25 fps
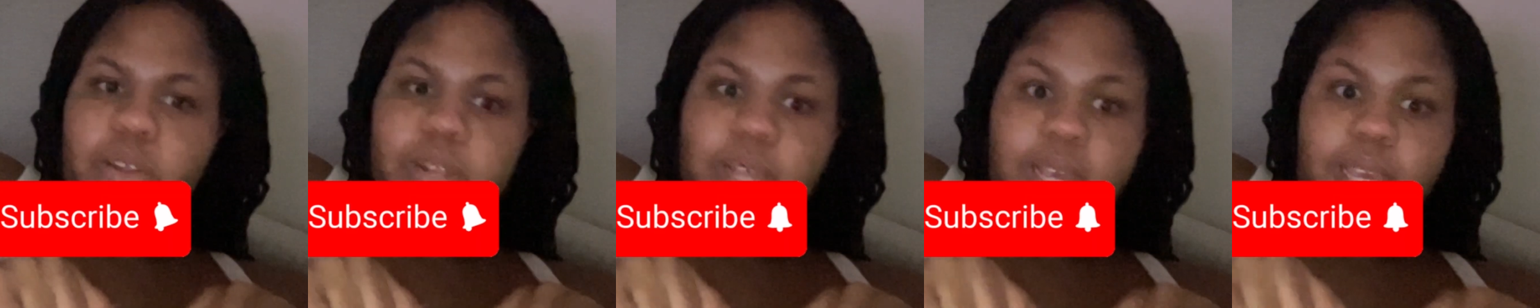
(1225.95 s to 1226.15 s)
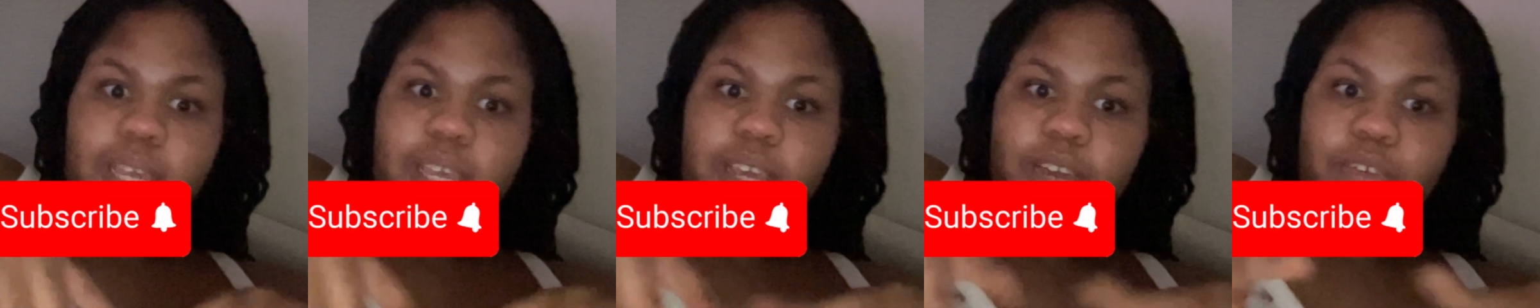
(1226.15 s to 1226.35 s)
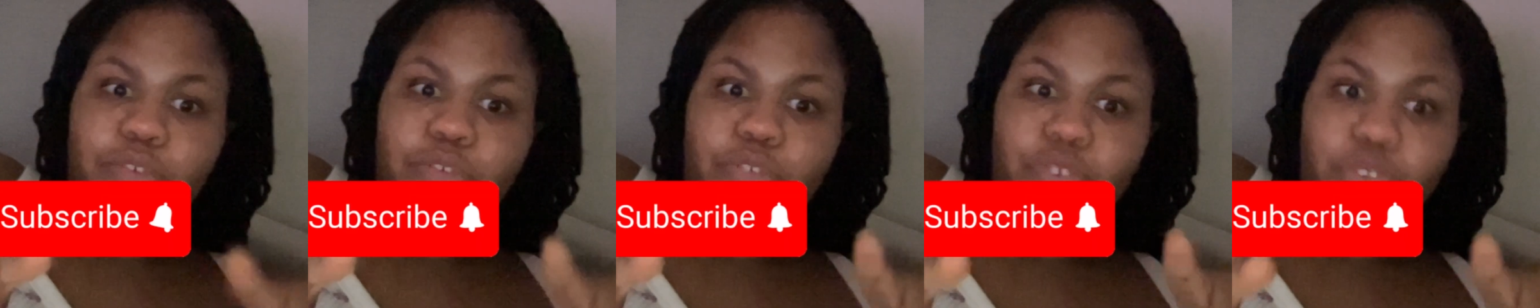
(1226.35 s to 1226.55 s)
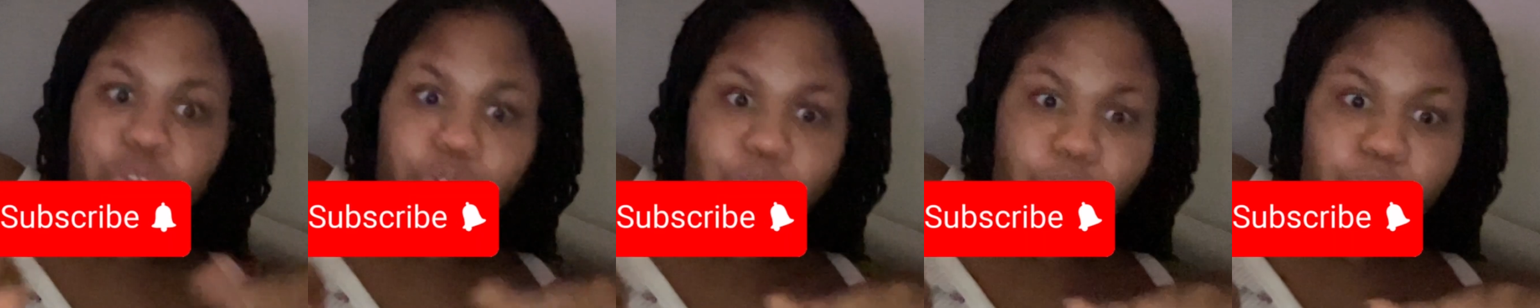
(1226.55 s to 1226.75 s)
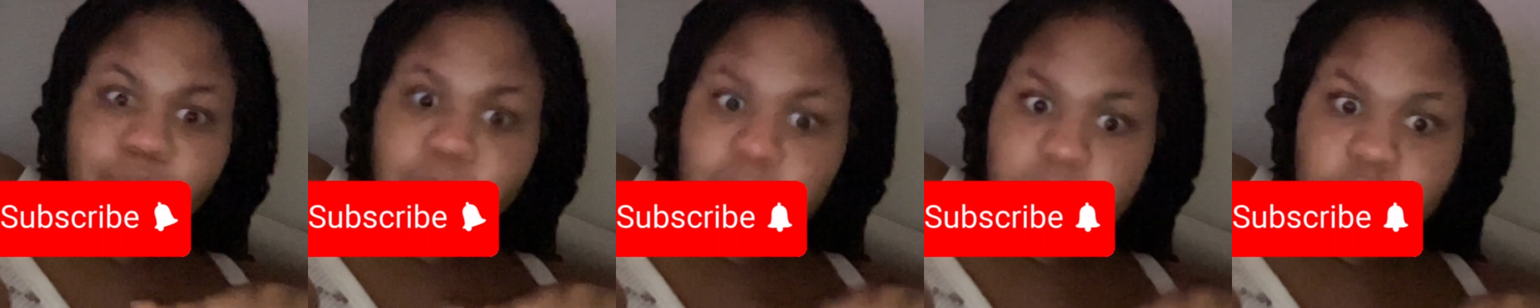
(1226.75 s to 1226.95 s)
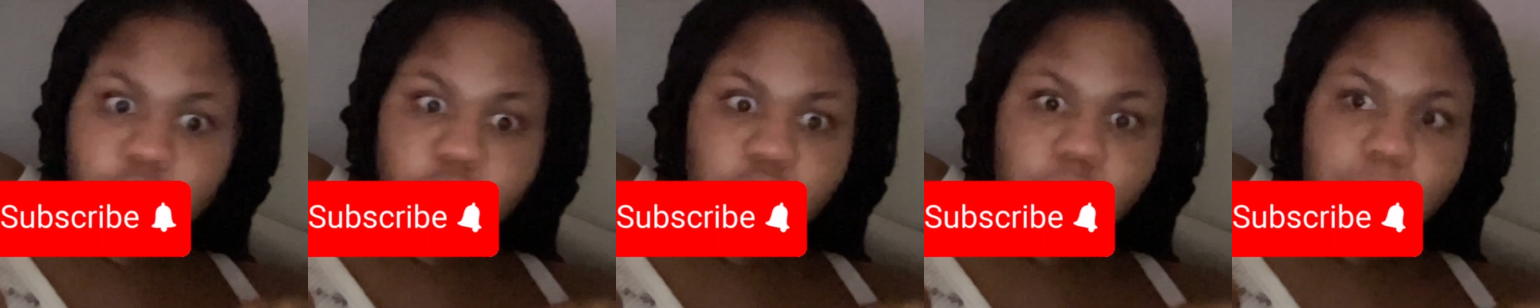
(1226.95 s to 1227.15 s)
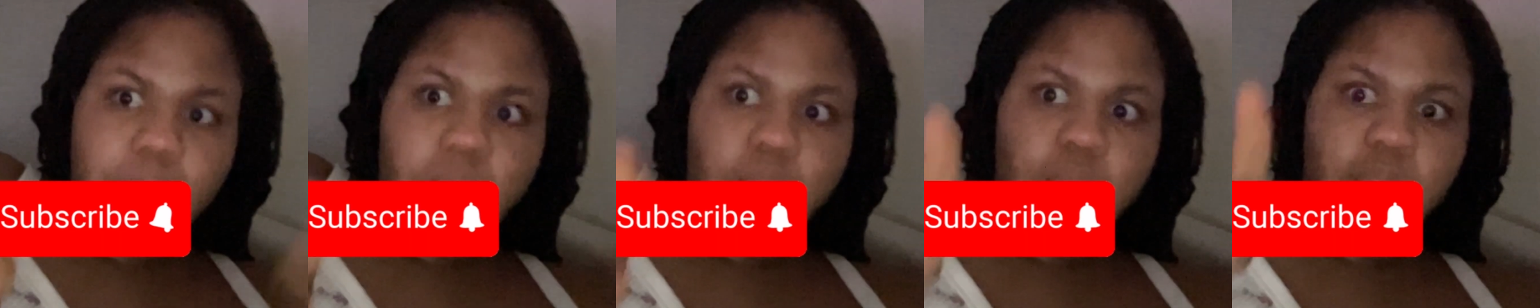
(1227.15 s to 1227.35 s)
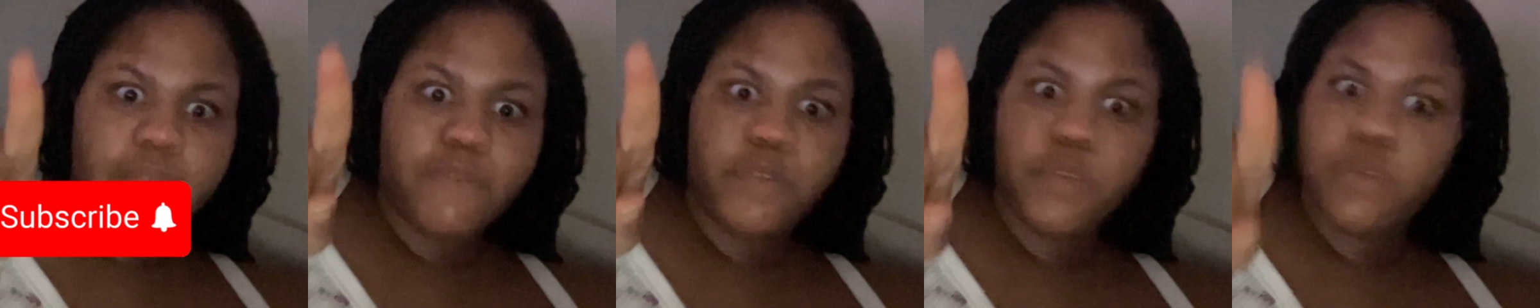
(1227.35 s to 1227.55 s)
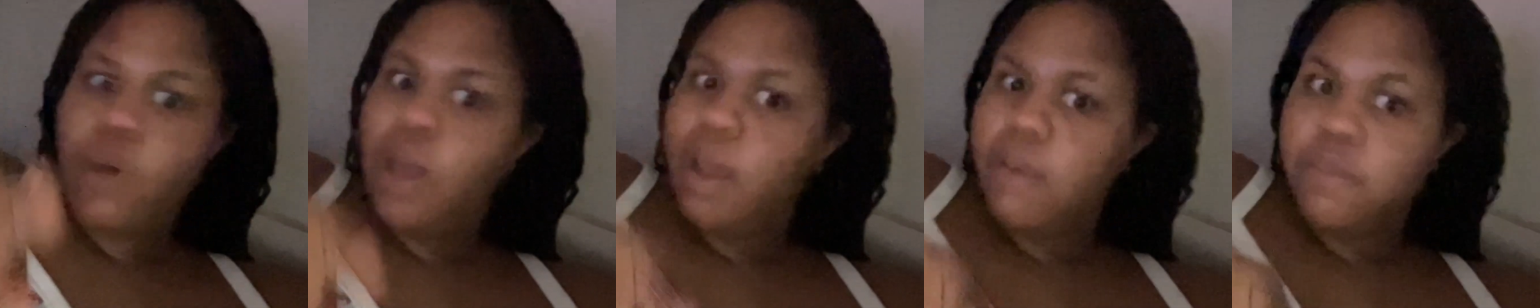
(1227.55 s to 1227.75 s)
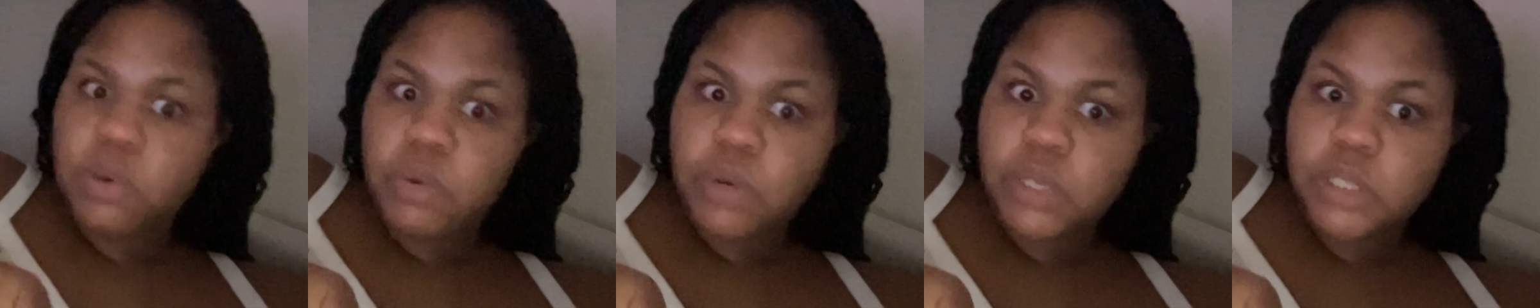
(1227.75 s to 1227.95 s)
like, if you've been to Jamaica, if you
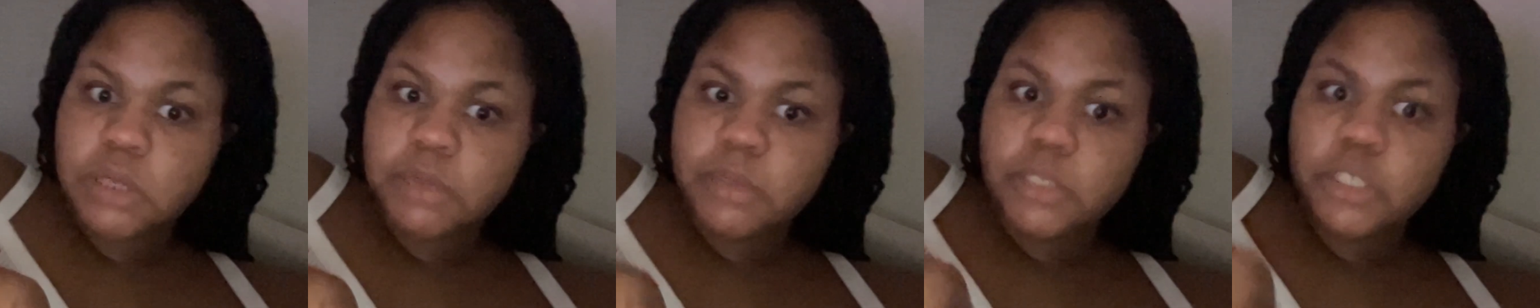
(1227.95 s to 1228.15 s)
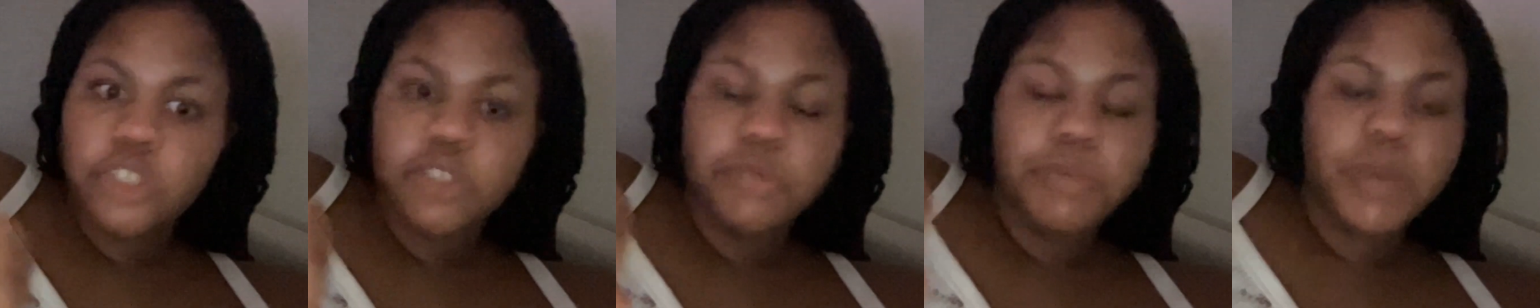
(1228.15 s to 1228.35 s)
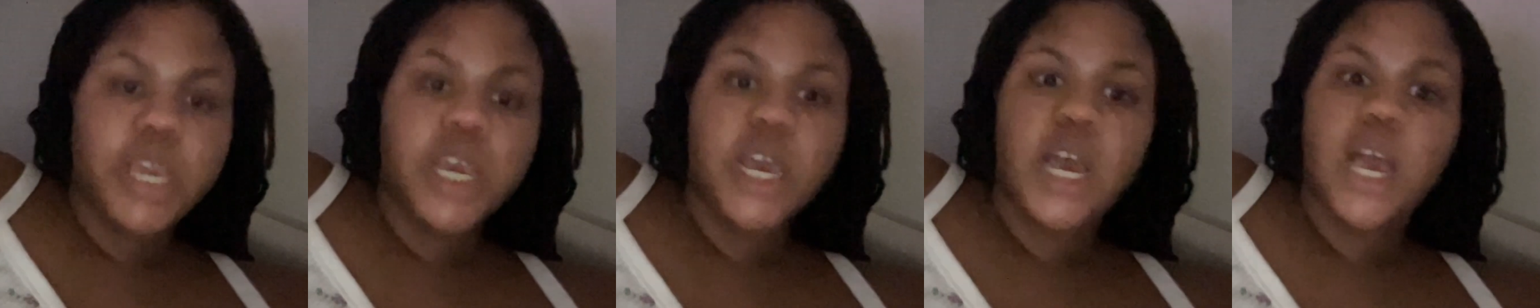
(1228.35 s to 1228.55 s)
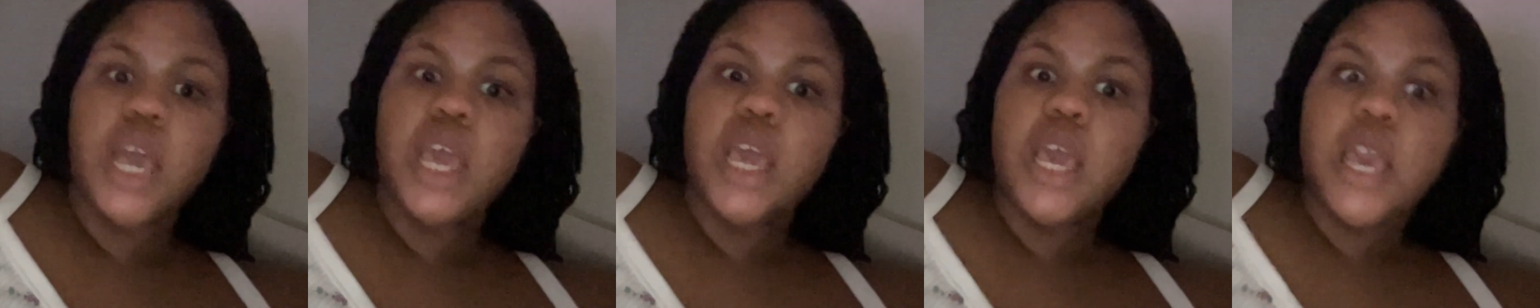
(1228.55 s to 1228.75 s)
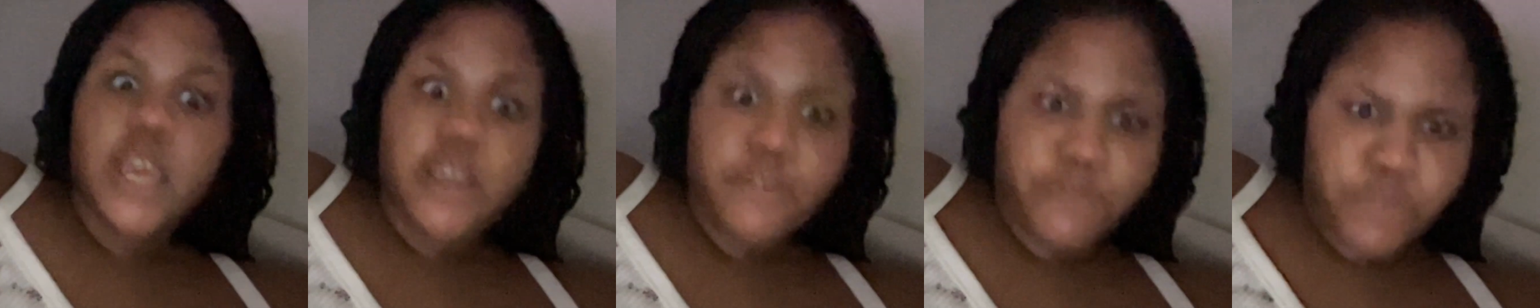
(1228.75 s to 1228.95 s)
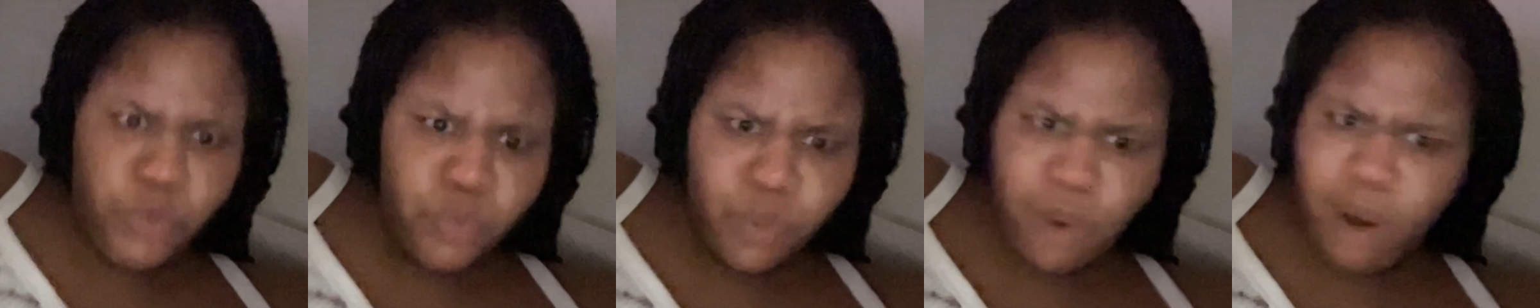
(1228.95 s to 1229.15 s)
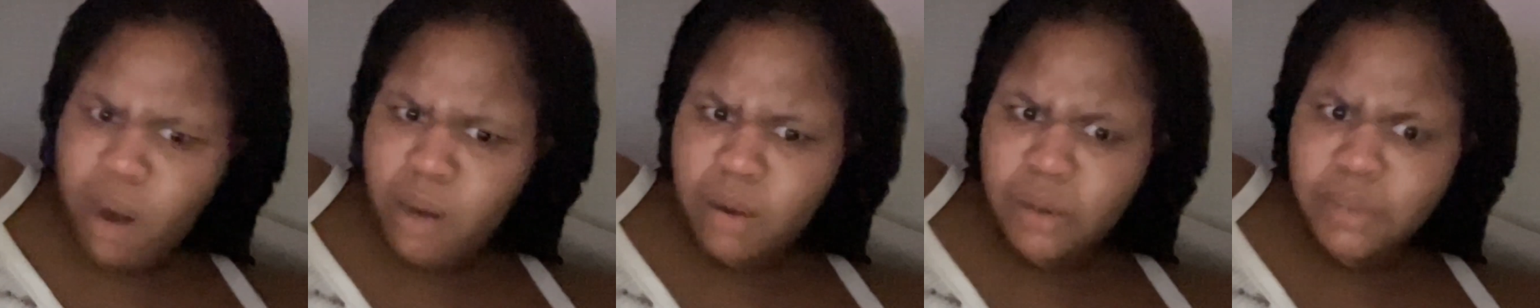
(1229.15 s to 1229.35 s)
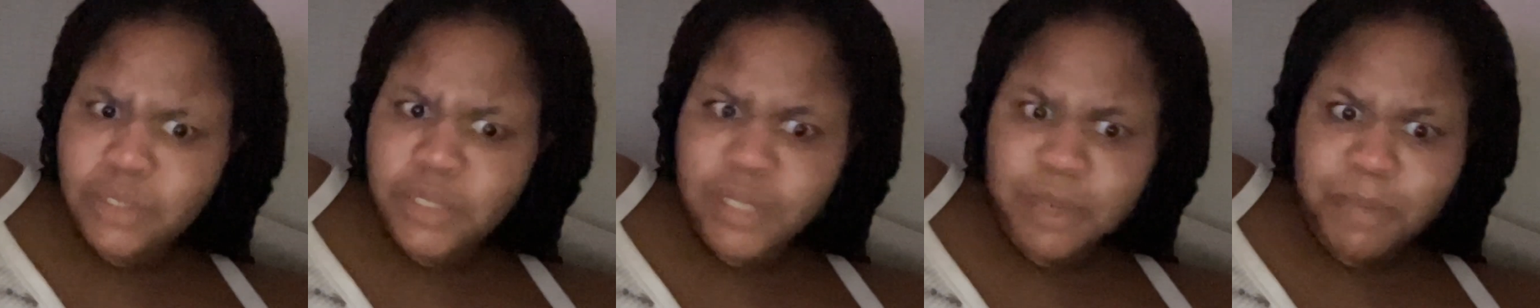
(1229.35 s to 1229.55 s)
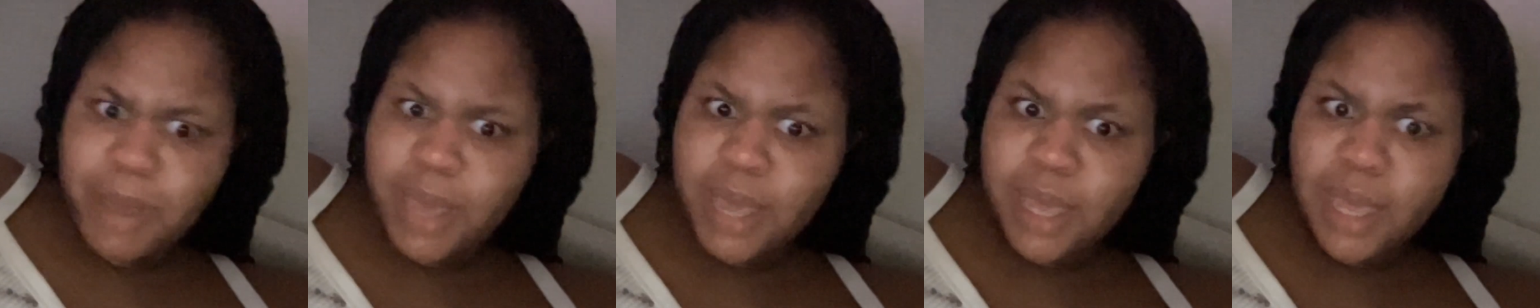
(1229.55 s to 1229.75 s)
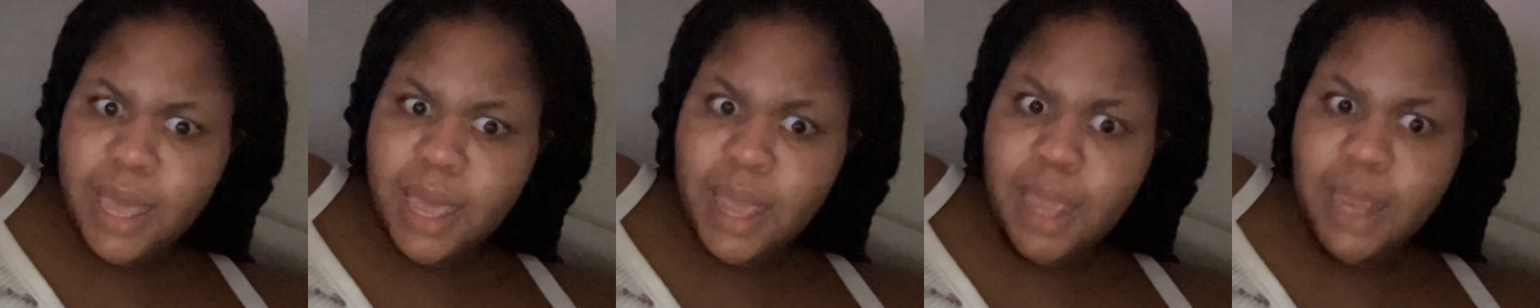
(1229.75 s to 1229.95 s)
ever want to be to Jamaica, if you are
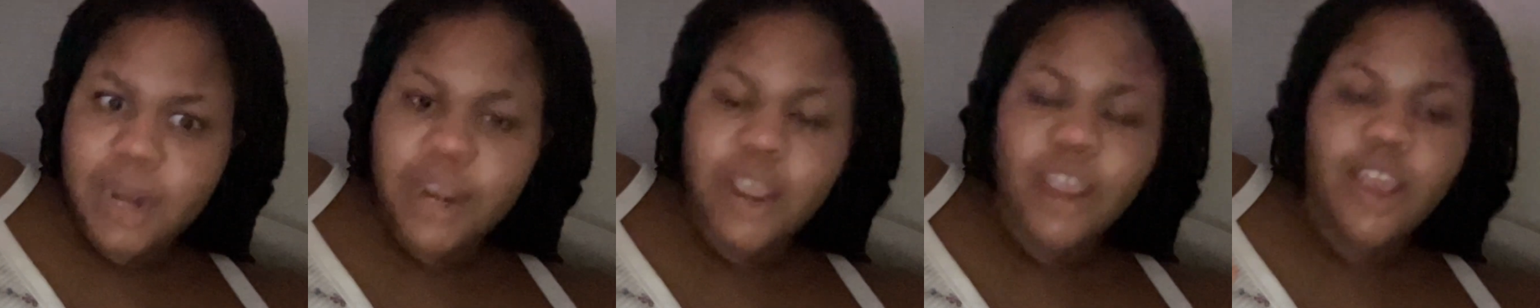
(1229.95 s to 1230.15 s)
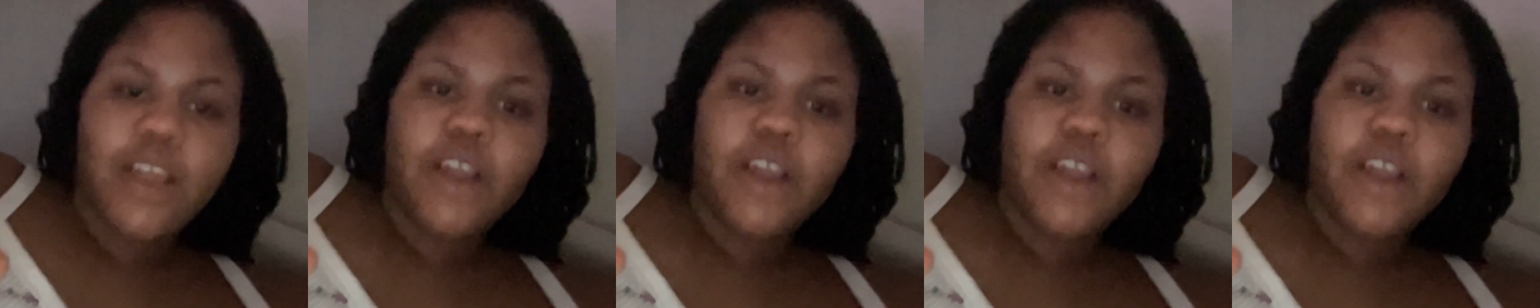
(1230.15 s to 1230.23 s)
Jamaican,